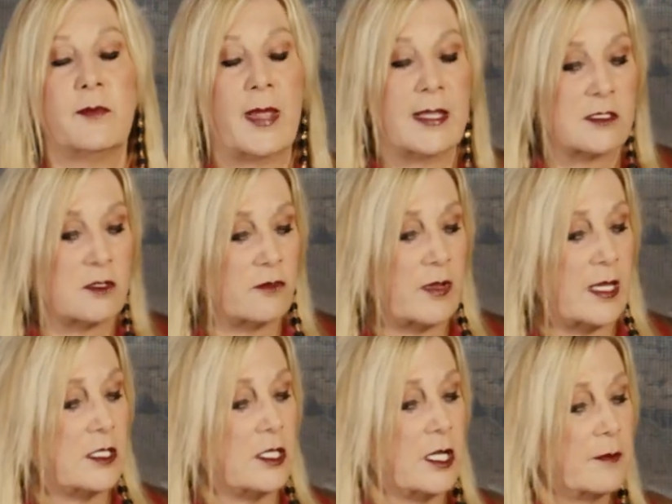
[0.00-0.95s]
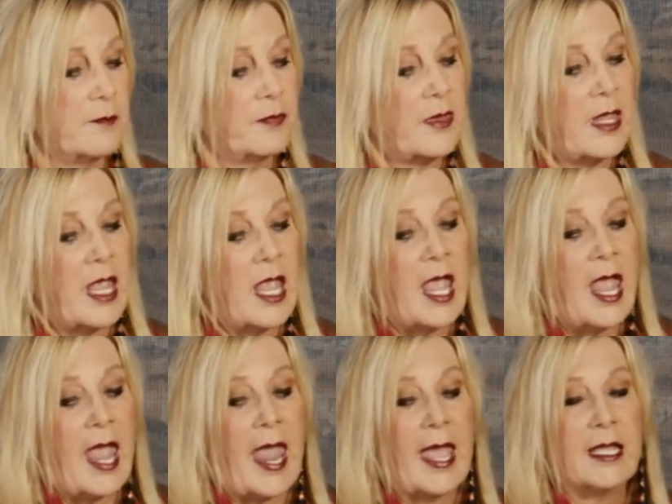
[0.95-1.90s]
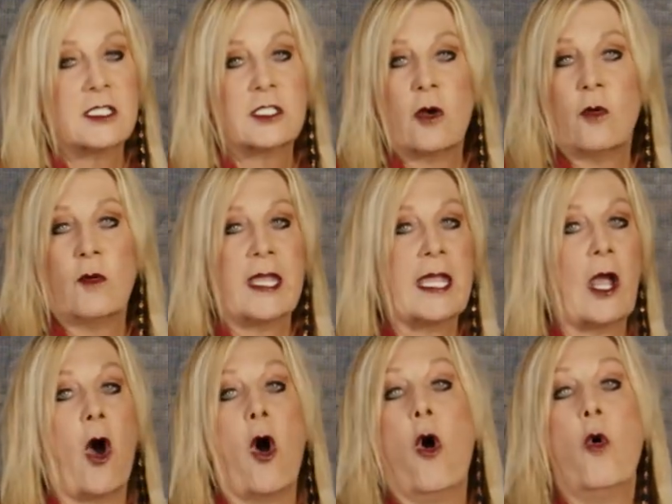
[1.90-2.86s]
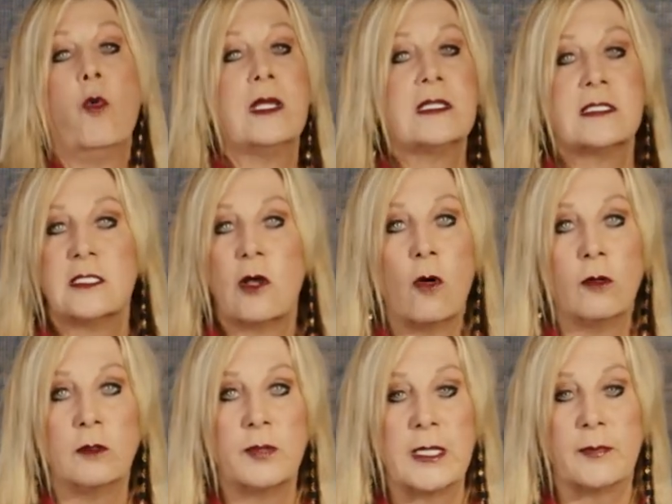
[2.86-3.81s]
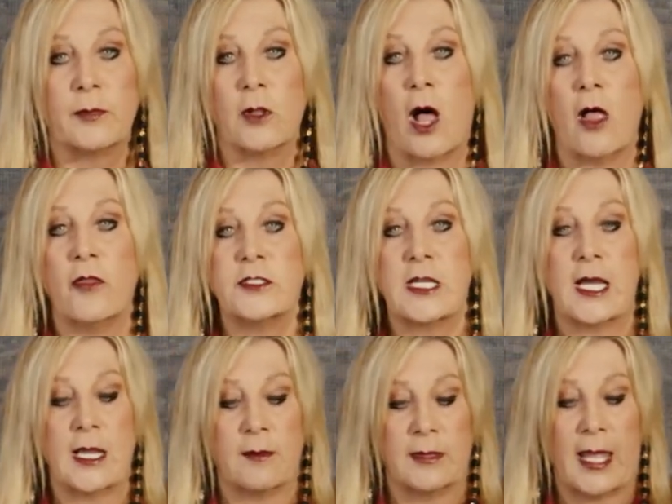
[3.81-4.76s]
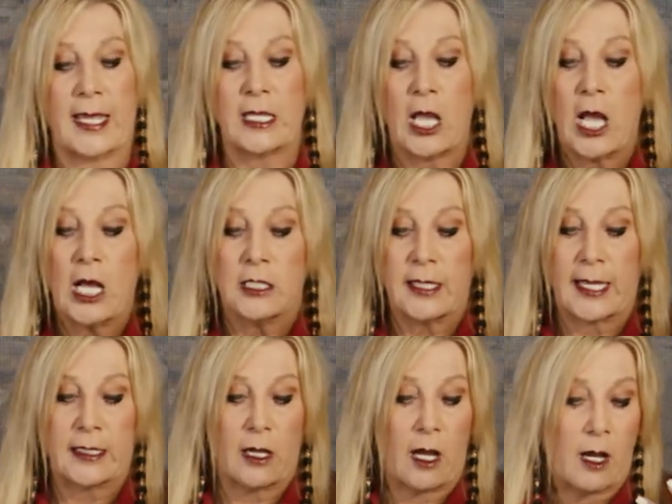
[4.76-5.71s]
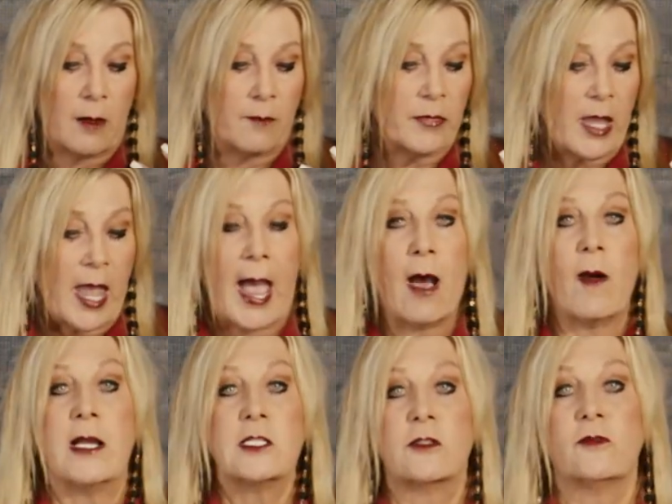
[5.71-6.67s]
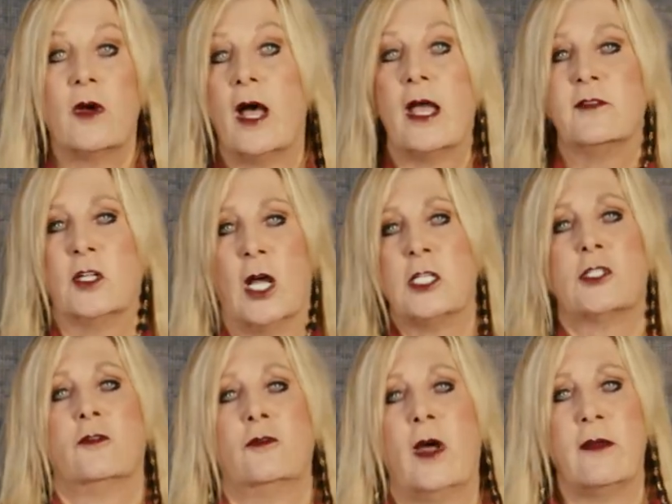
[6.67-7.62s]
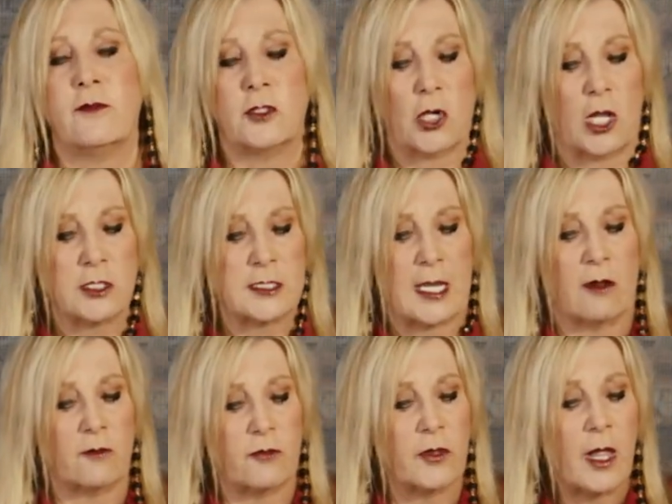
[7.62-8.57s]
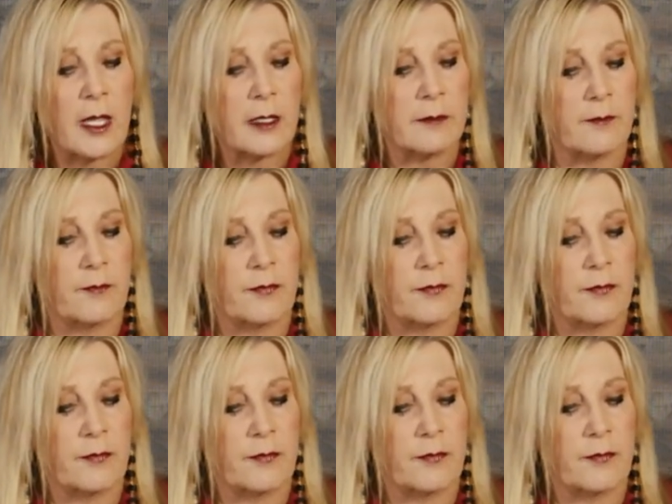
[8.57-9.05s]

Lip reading: Pennsylvania. And so he always told people all the time, how I survived, and I survived the Johnstown flood.